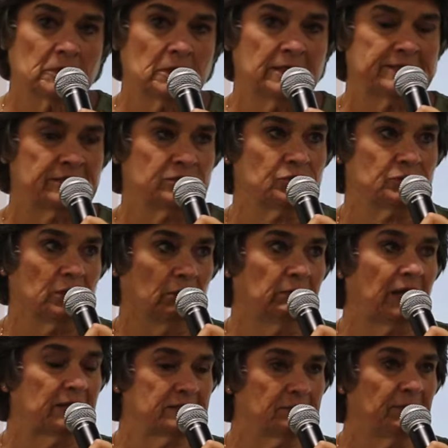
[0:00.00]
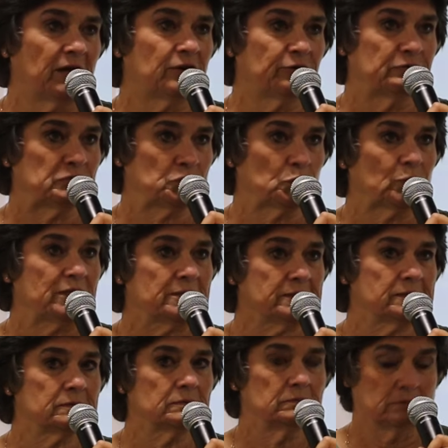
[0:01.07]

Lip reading: It's just, that's a matter of choice.